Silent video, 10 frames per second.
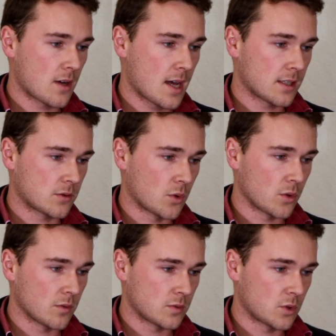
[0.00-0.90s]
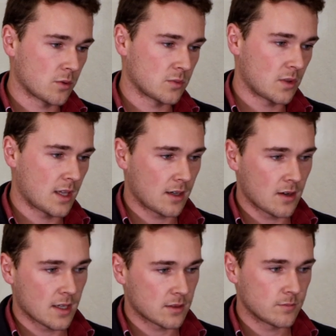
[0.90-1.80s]
grass, sorghum, Sudan
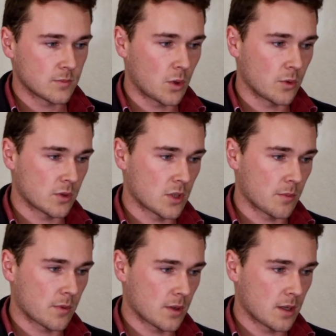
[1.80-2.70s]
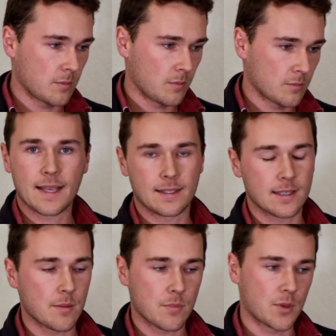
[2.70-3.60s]
grass, all in the top 3,
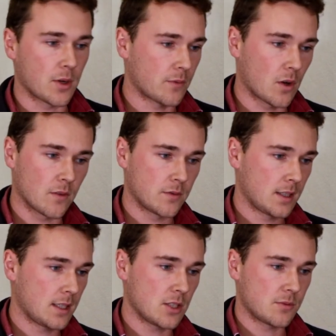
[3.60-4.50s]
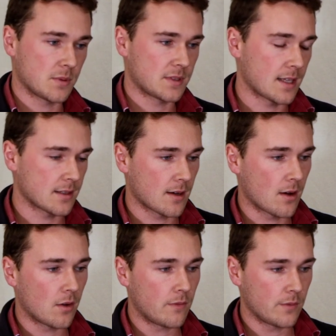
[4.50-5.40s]
making up 35-ish%
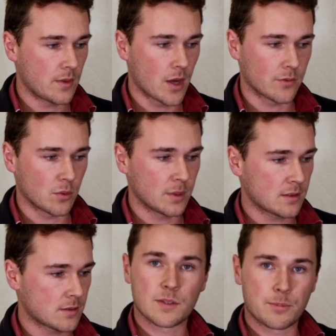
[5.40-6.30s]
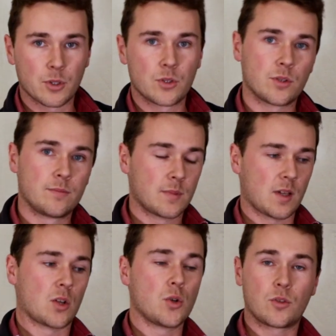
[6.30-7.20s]
of the overall mix. So this is pretty
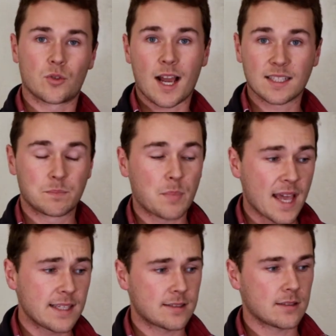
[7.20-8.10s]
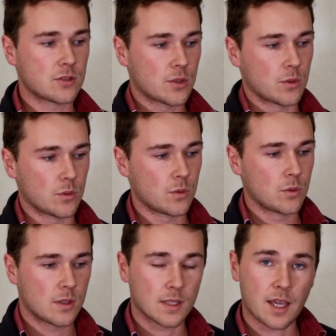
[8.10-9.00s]
good grass base
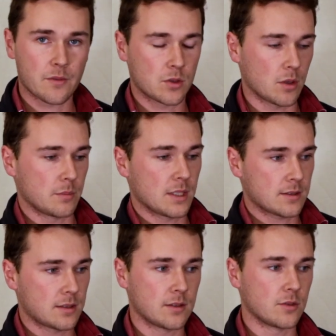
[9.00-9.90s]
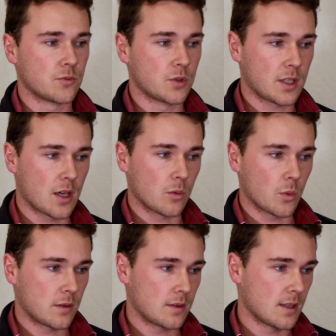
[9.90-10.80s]
to the cover crop mix. It'll really help
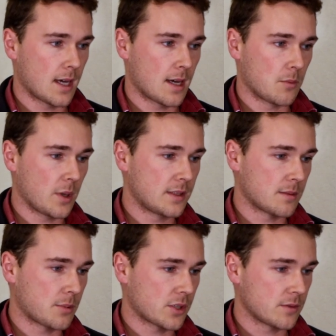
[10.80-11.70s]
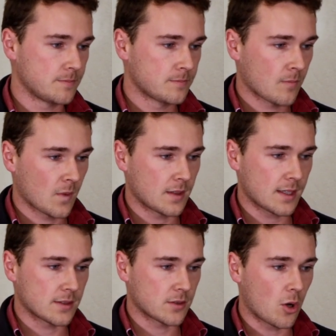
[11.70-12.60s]
with weed suppression.
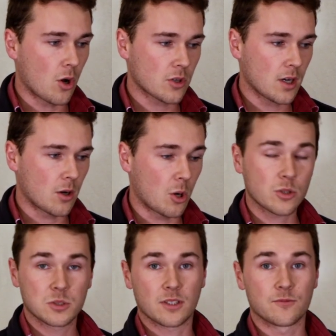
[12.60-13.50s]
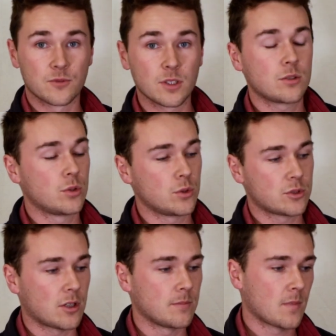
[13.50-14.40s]
Next is okra. Okra is a really cool
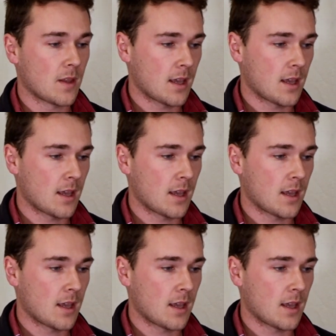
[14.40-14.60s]
crop,